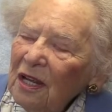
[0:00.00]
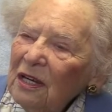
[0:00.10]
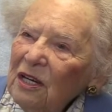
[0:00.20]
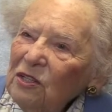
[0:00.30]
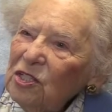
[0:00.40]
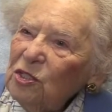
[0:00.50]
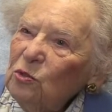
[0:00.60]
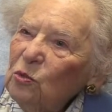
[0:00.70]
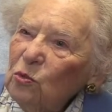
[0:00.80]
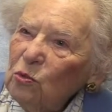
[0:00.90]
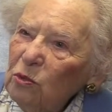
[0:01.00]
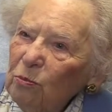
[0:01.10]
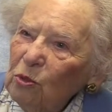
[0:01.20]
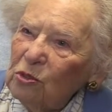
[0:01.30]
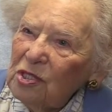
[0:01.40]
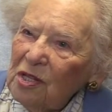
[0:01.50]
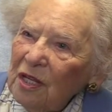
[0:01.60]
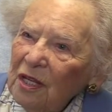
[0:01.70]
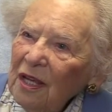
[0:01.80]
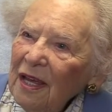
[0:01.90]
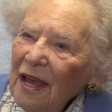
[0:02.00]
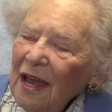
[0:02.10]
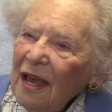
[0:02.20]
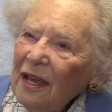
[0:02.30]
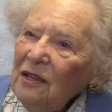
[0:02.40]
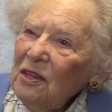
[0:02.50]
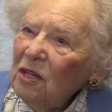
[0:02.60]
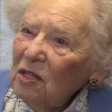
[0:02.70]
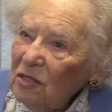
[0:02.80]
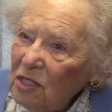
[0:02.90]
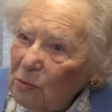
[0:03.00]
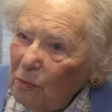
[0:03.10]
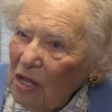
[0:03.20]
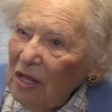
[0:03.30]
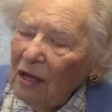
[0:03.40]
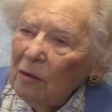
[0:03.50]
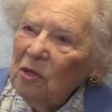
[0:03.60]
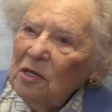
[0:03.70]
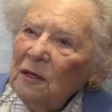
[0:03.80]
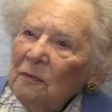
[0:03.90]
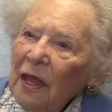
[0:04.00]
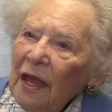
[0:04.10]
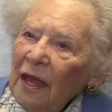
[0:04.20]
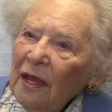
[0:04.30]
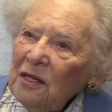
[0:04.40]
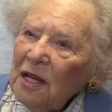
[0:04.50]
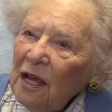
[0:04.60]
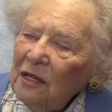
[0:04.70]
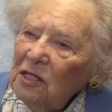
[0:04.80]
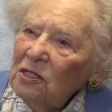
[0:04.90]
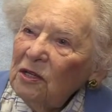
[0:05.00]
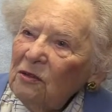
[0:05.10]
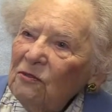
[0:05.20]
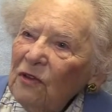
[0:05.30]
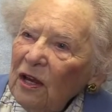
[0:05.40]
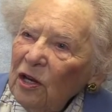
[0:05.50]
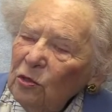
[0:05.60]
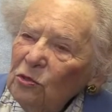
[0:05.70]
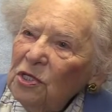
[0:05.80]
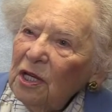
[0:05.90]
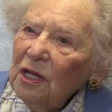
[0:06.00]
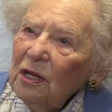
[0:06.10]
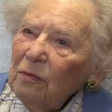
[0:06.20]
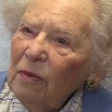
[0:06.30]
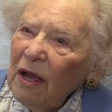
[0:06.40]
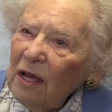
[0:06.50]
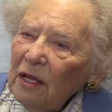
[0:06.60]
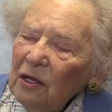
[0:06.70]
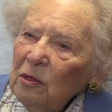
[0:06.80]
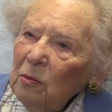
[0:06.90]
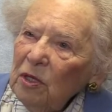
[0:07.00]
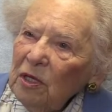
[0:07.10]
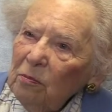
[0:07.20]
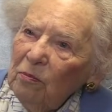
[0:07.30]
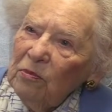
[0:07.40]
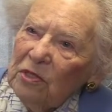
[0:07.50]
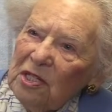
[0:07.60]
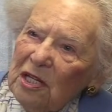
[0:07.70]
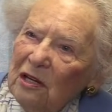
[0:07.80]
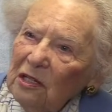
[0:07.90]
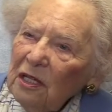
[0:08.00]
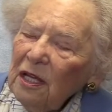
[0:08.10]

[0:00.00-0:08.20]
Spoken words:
listed all the books there in this big cupboard and had it valued by a dealer